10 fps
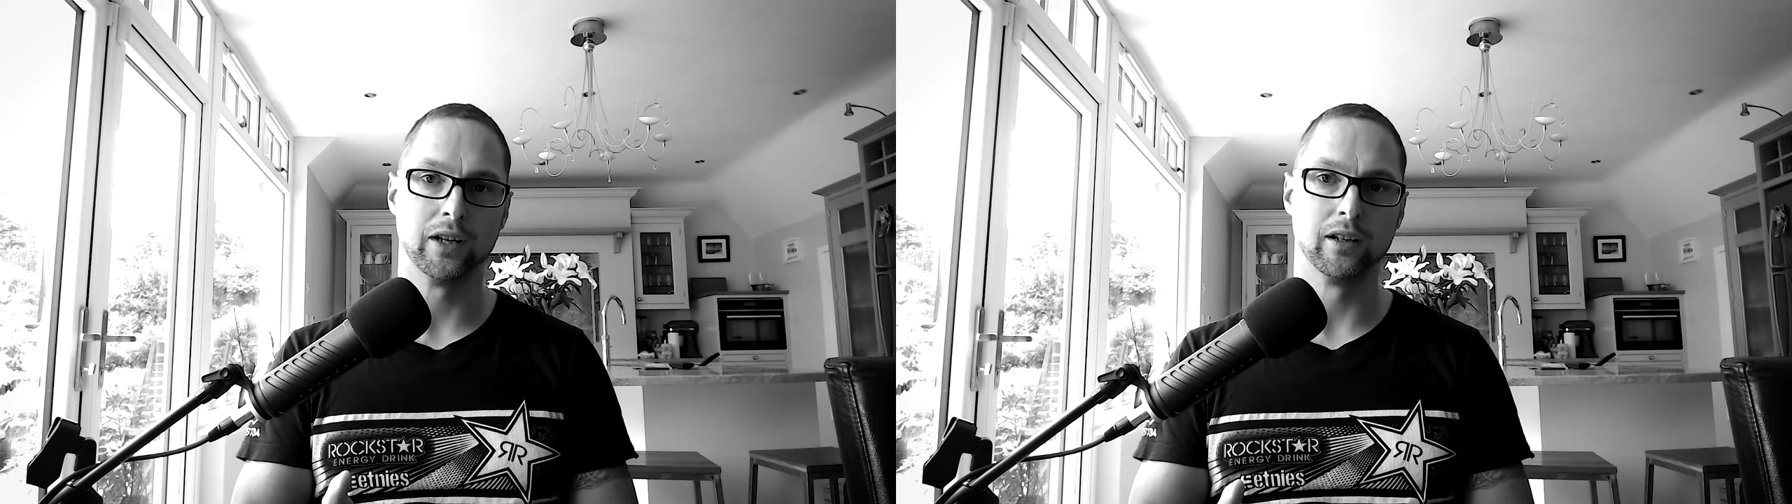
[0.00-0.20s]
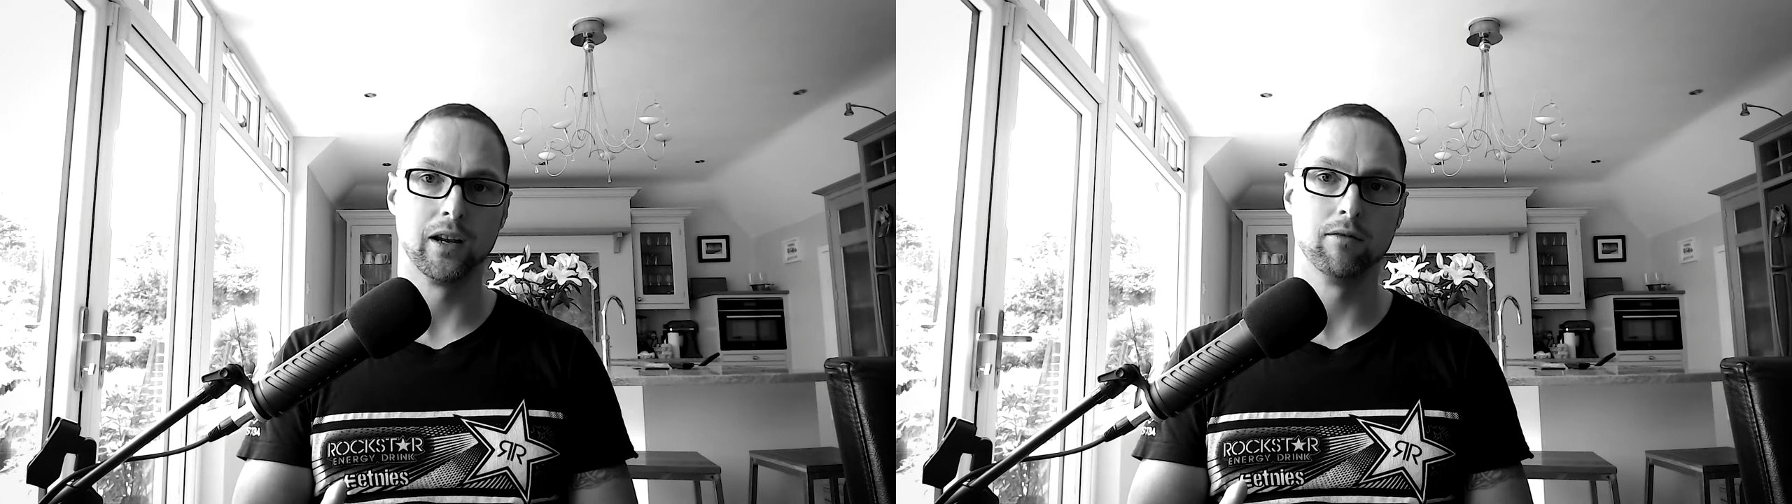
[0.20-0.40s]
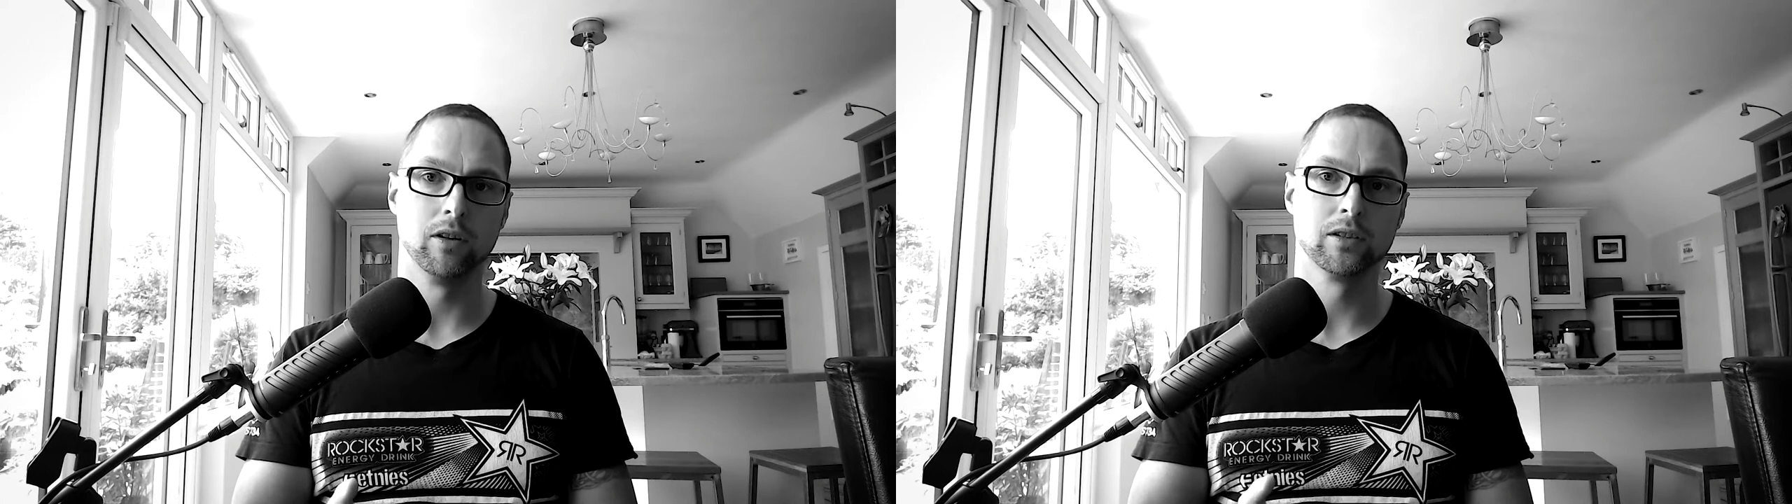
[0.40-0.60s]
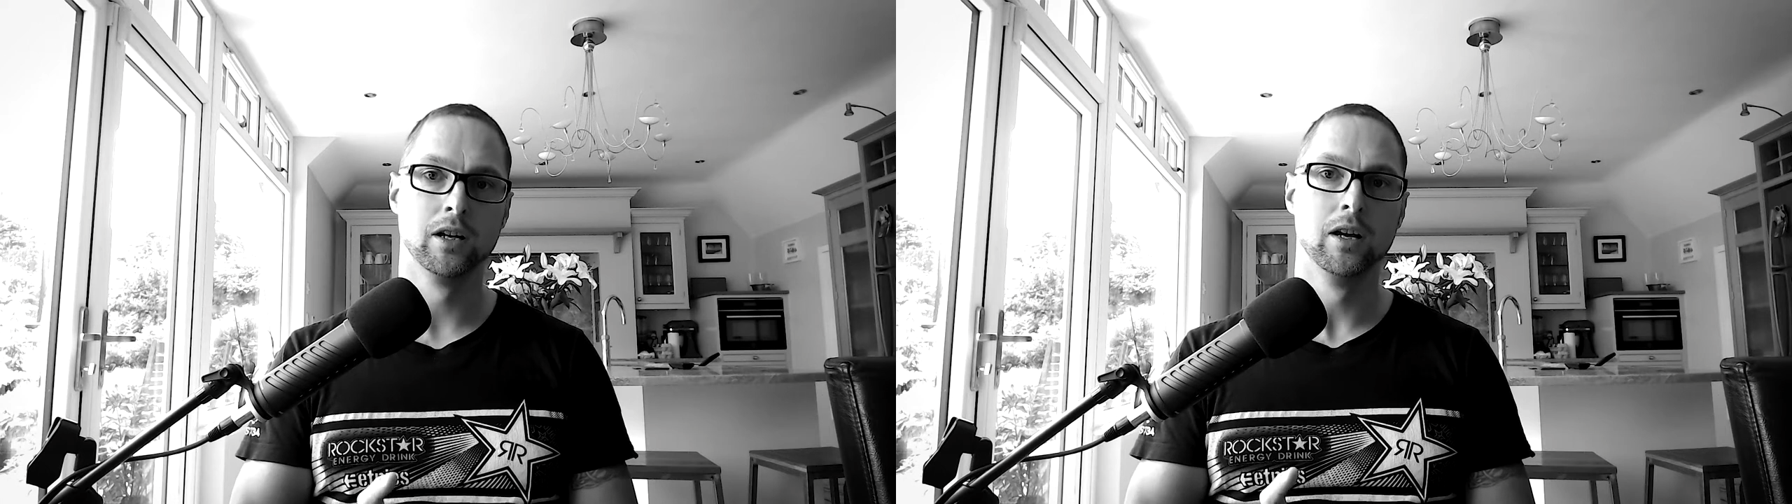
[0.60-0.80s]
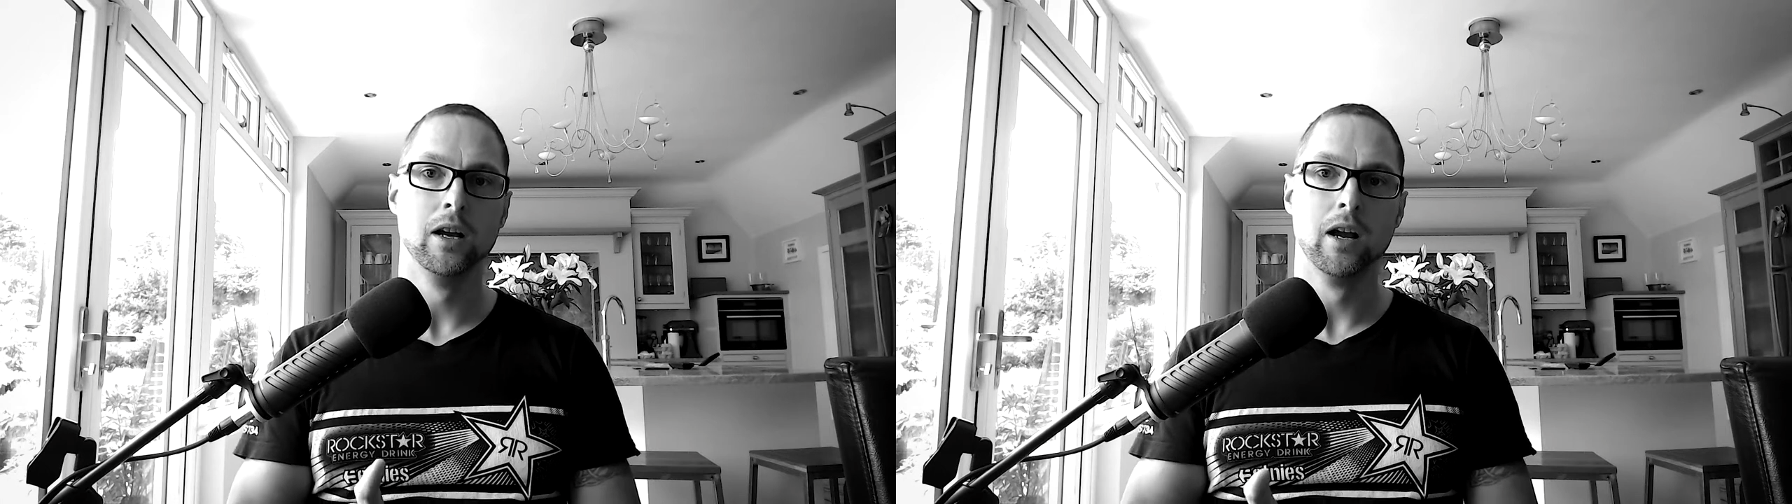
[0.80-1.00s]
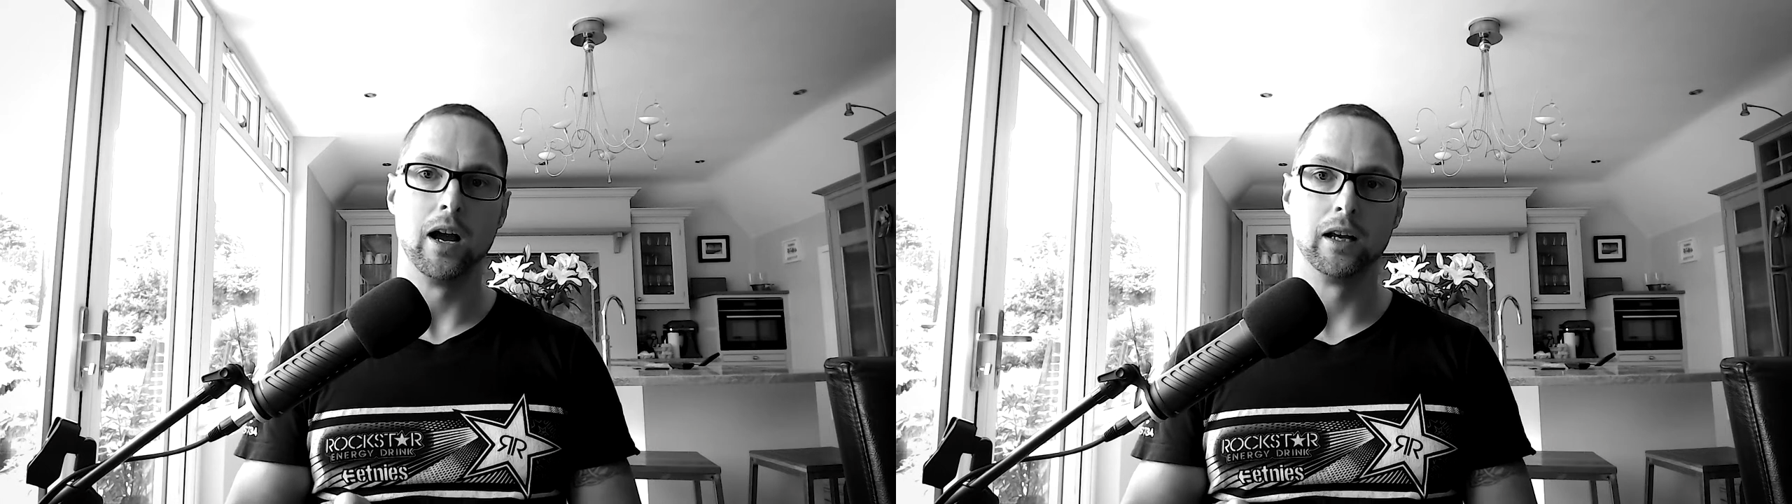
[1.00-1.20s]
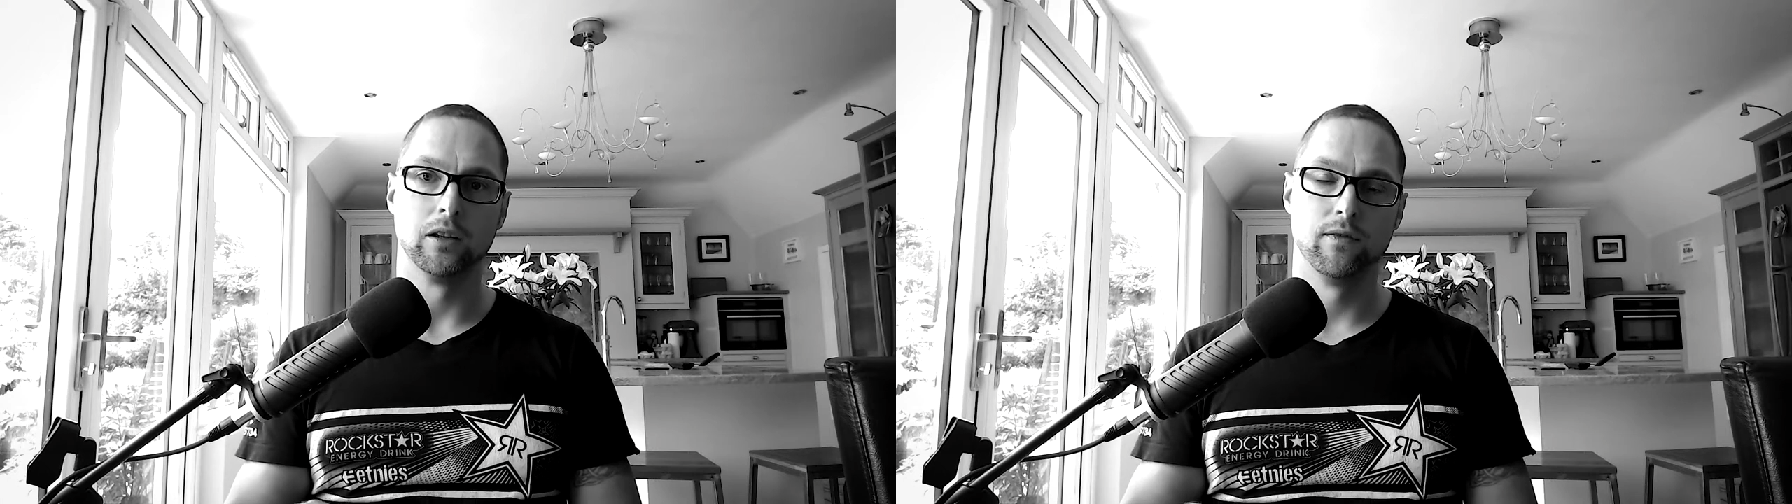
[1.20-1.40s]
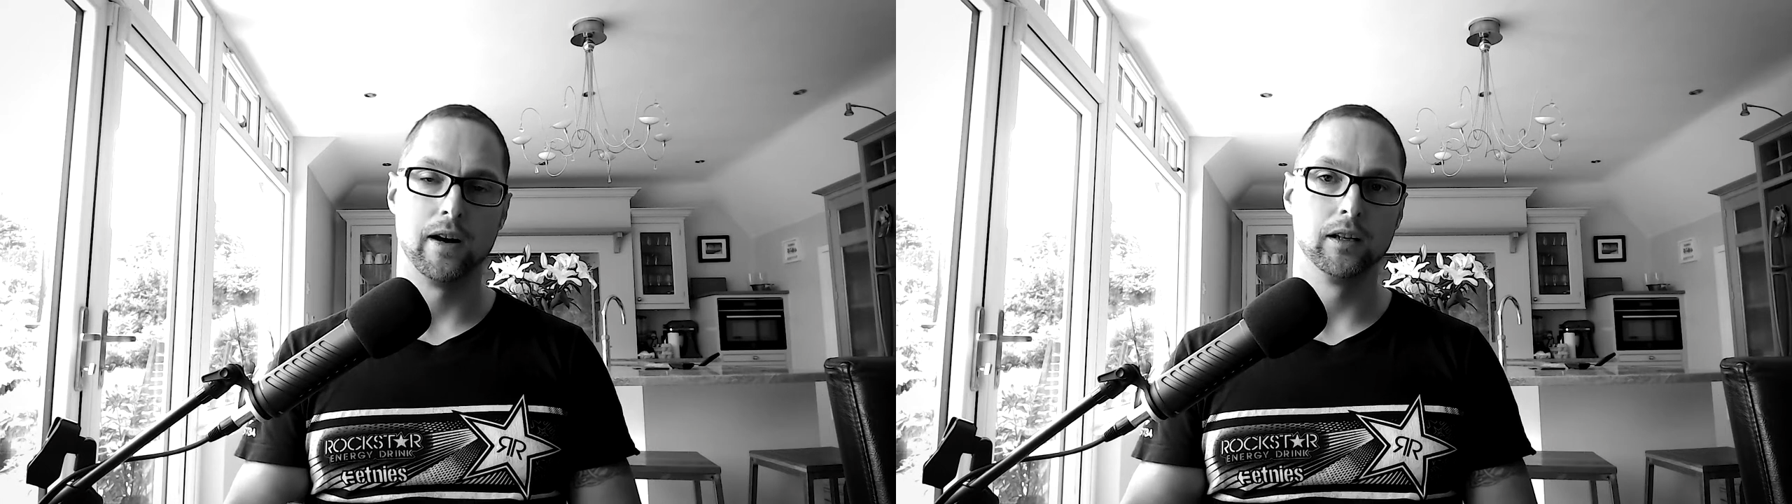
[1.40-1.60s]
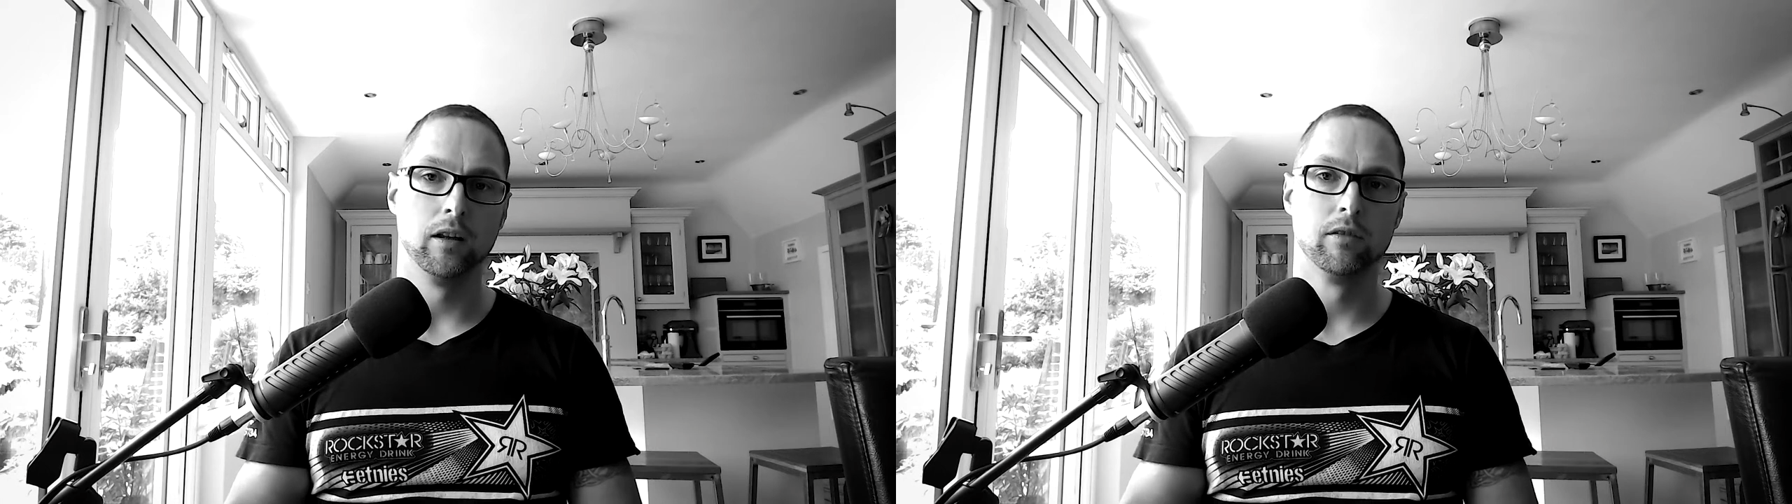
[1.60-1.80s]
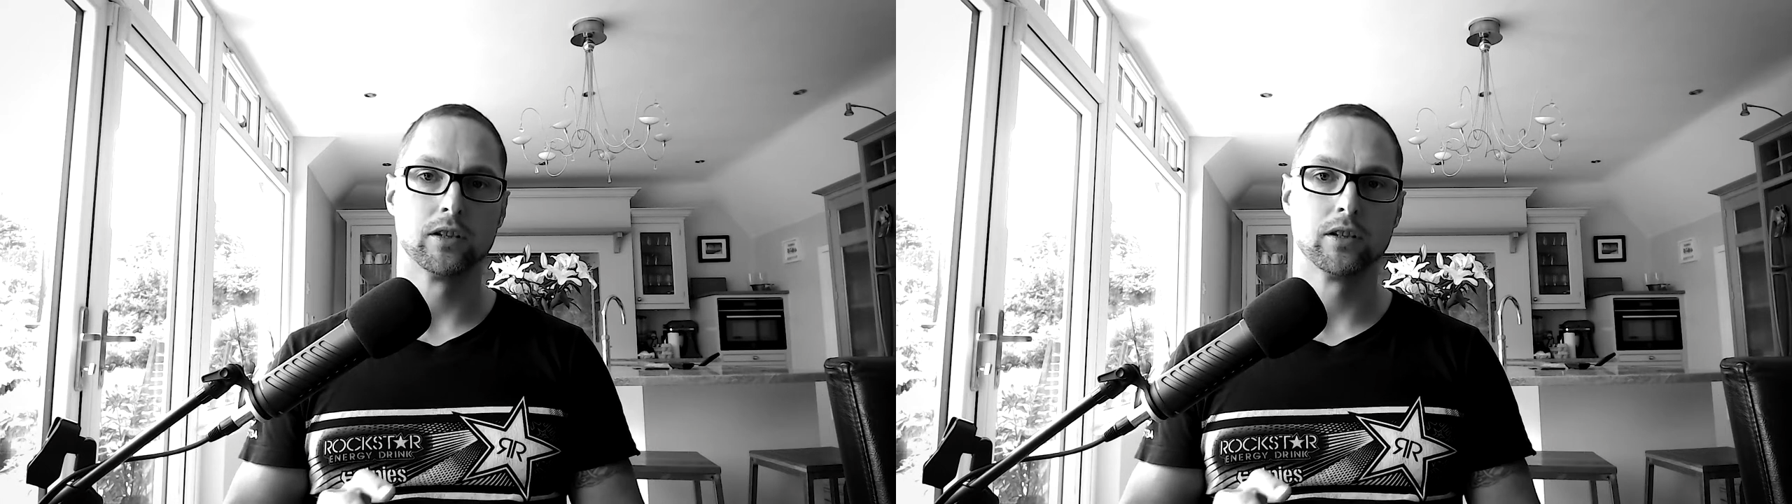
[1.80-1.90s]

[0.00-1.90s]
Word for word: levels and the fat levels